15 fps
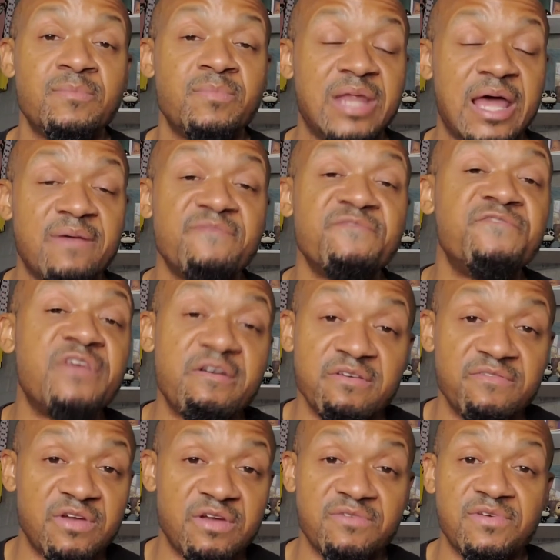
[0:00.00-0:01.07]
But I am
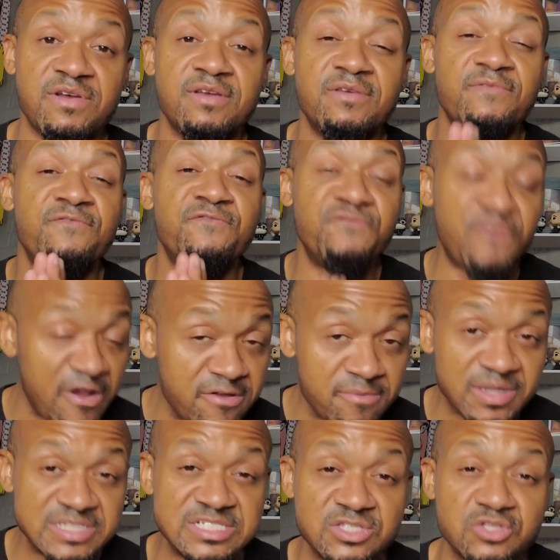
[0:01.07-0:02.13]
very, very, very, very
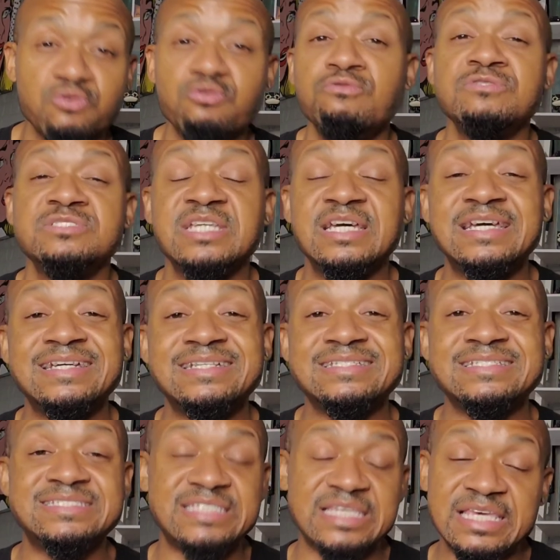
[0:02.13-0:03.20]
much enthused
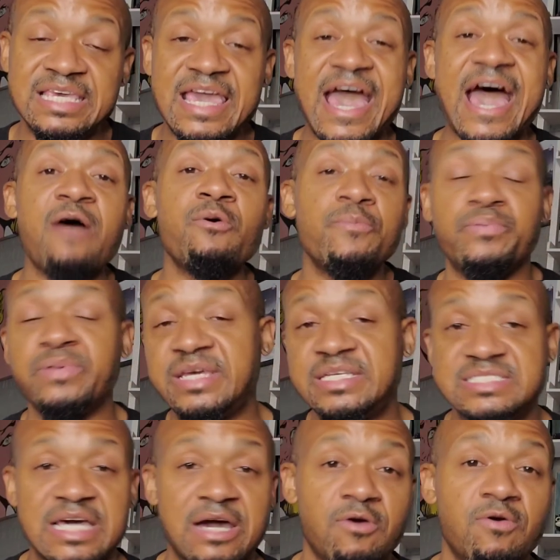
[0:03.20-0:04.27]
to see how it
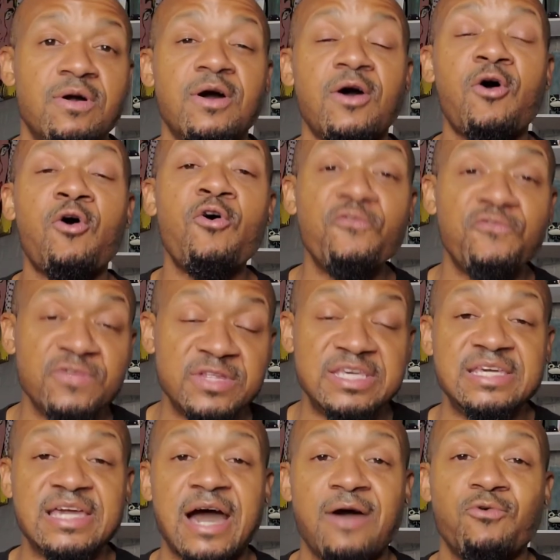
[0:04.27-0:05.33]
plays out
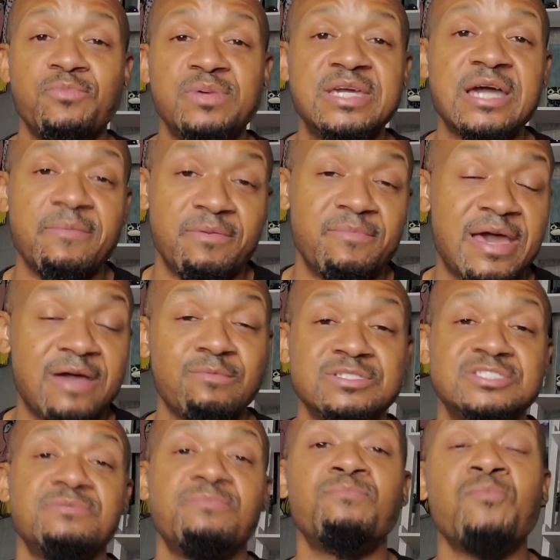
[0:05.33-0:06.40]
hopefully I will be coming back
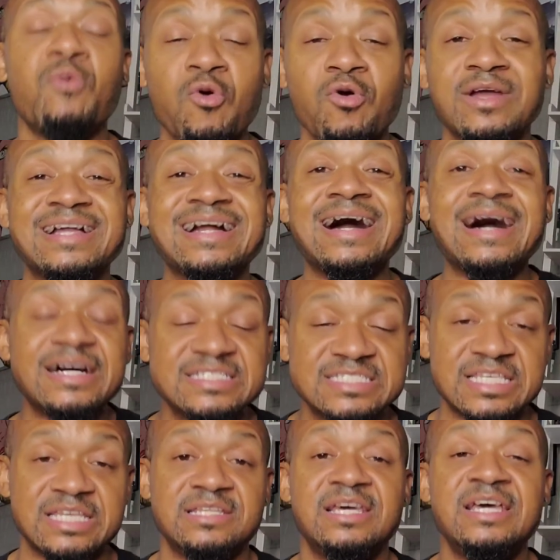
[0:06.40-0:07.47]
with some more
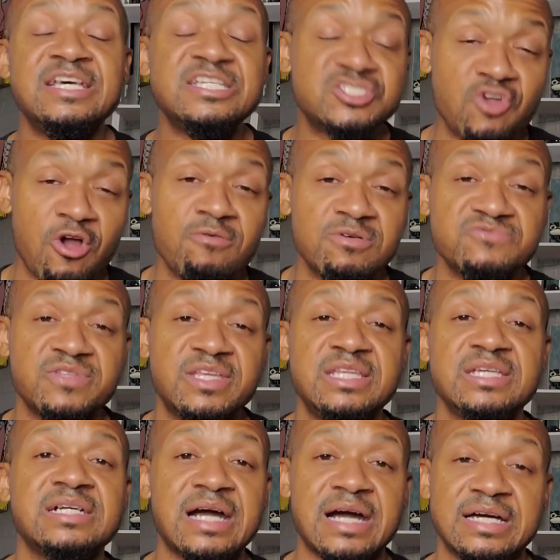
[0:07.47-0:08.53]
content, Star Wars
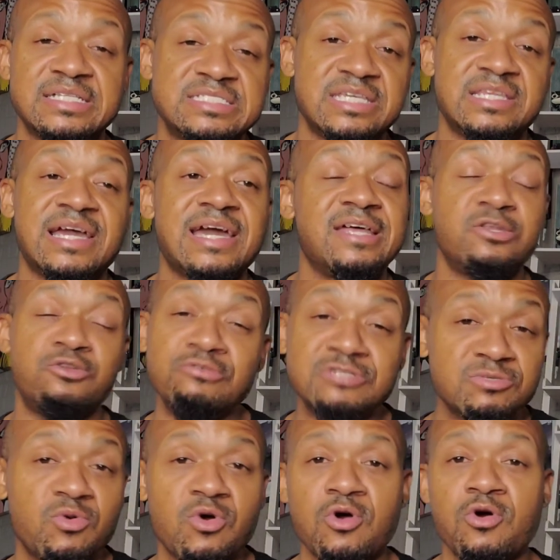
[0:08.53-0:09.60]
related content. I gotta do
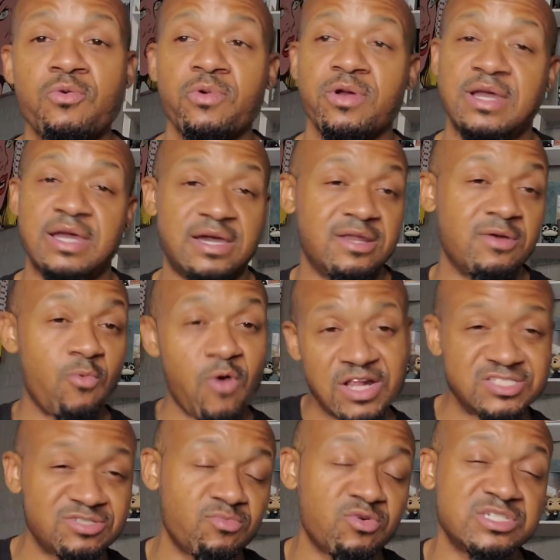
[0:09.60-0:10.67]
some more homework, I gotta
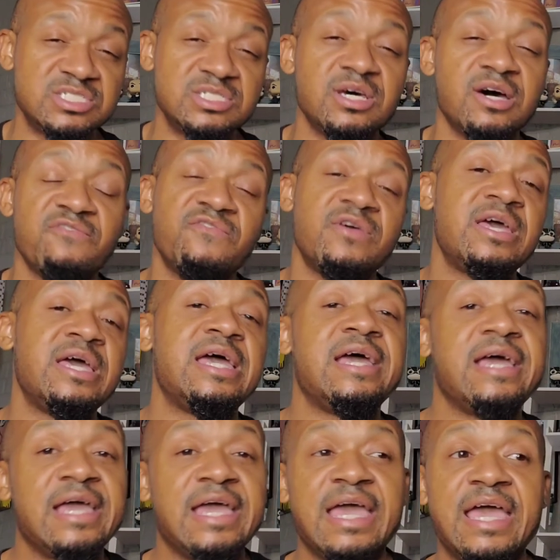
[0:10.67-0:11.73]
watch some more stuff,
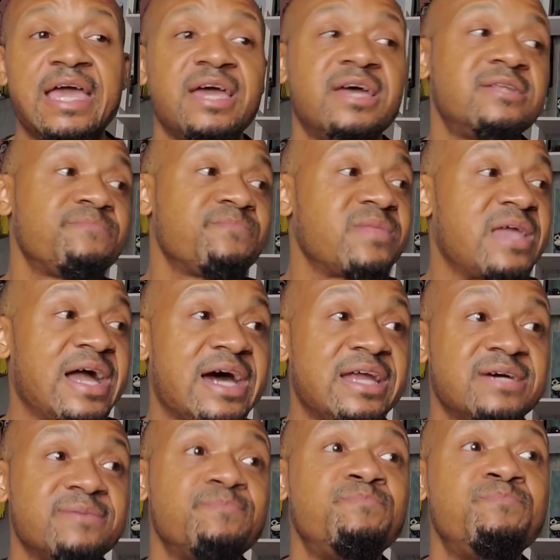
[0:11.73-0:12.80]
and I
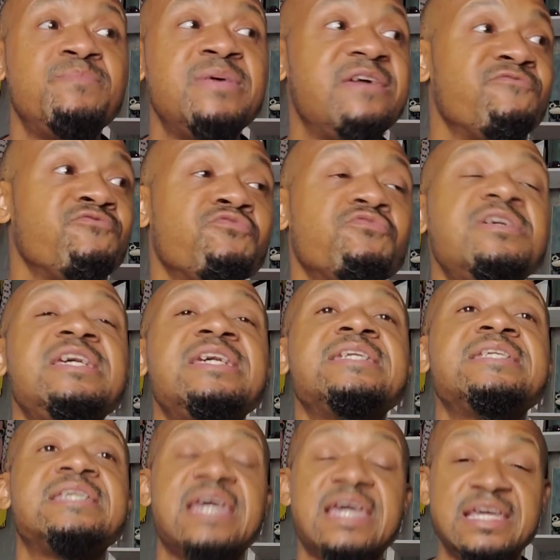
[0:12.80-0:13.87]
gotta
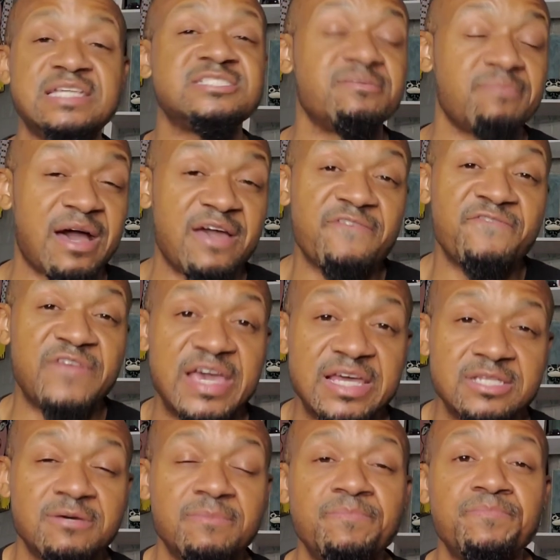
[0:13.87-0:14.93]
re-engage in my
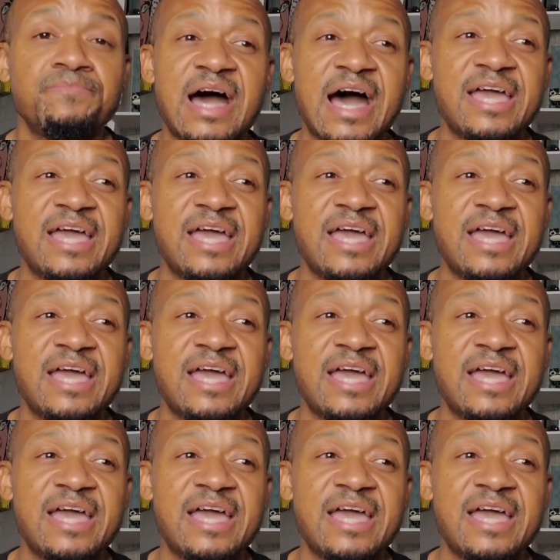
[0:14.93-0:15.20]
fandom.